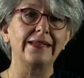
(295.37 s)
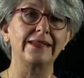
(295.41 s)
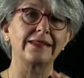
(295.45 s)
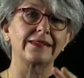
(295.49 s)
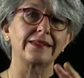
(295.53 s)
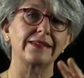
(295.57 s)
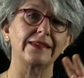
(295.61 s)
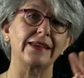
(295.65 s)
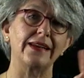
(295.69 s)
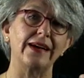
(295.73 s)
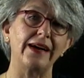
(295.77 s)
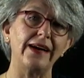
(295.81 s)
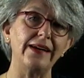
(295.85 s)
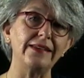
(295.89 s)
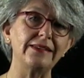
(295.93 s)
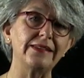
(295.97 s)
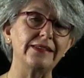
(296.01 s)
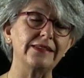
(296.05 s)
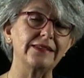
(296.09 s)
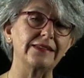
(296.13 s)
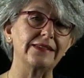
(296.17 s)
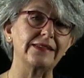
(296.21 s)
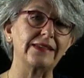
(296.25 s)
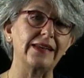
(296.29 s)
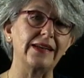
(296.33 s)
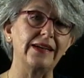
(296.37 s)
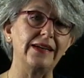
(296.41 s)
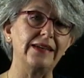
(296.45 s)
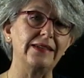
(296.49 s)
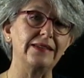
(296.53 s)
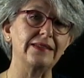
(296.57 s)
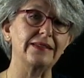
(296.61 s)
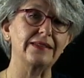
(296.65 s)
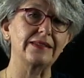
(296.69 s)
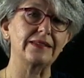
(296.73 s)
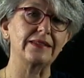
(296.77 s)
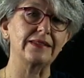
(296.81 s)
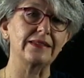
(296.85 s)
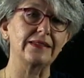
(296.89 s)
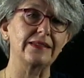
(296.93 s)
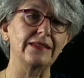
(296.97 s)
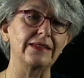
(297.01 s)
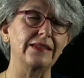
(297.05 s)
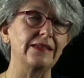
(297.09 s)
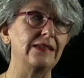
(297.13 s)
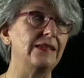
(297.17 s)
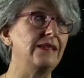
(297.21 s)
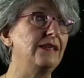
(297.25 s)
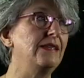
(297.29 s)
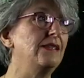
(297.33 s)
the ideal gas
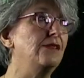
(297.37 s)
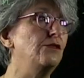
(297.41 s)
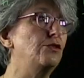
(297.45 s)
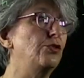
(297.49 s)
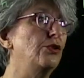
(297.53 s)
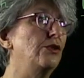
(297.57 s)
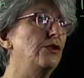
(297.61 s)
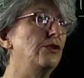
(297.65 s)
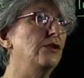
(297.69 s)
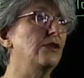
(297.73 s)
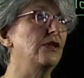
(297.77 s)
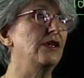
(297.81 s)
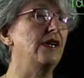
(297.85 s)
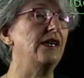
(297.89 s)
internal